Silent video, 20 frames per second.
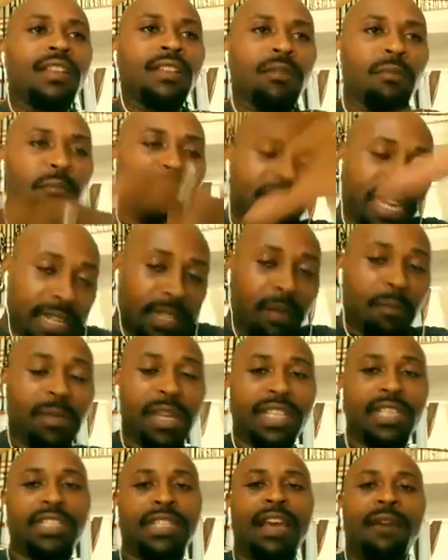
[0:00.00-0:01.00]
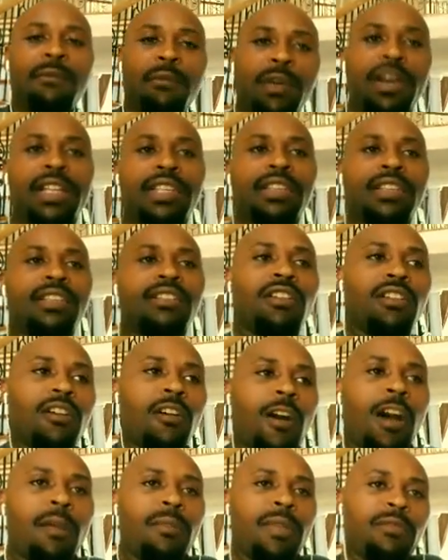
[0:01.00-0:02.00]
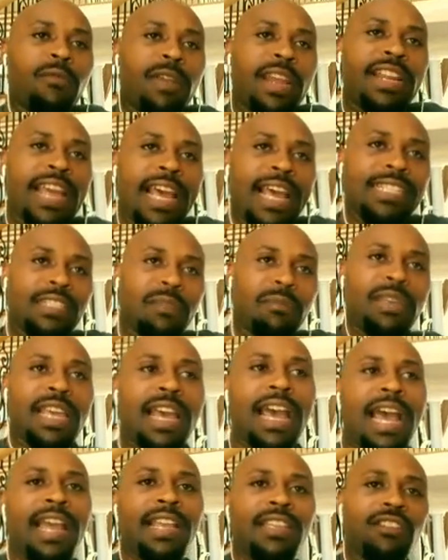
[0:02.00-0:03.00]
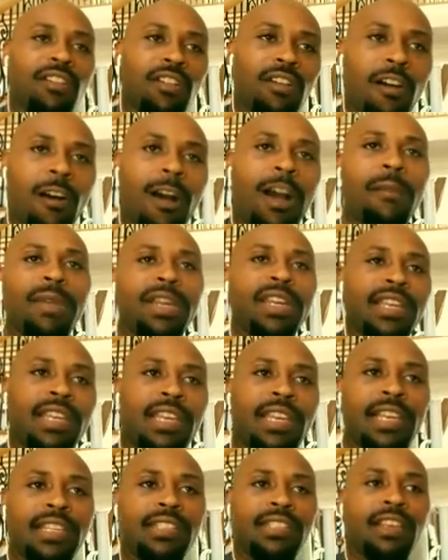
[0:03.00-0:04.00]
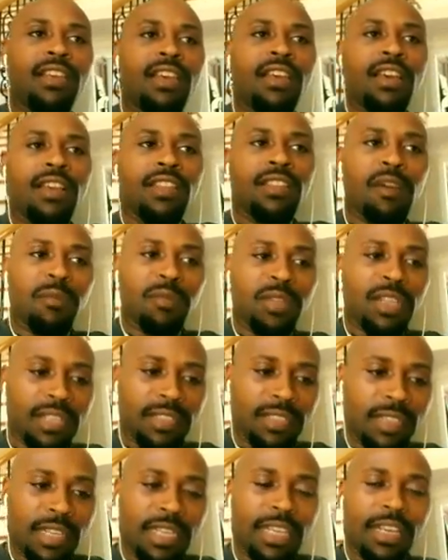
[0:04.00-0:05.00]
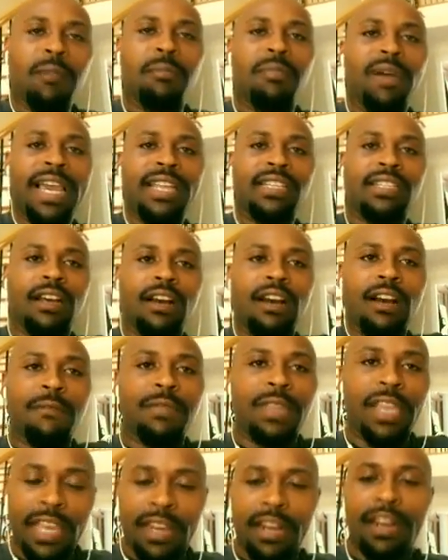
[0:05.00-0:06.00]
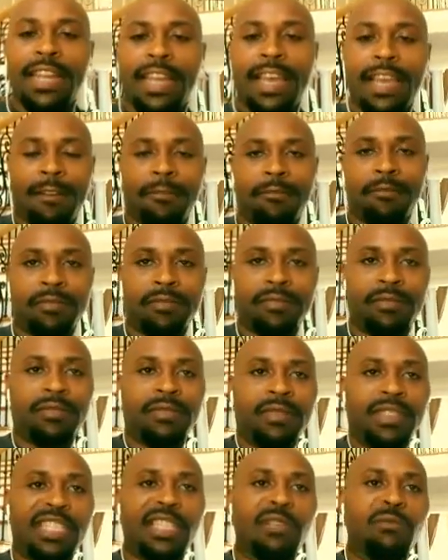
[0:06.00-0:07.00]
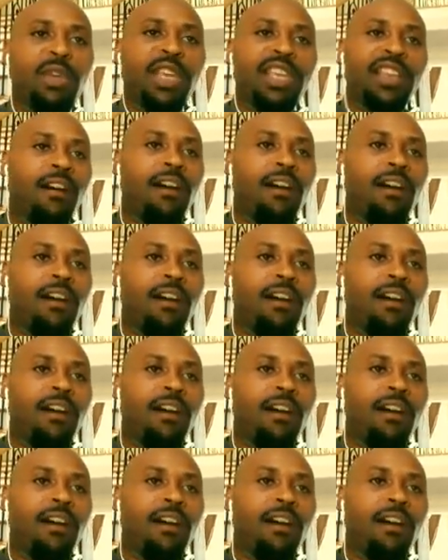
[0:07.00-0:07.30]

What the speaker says: many dimensions at once, your carbon rate has to be high. Your carbon is the gigabytes of the internet. See, we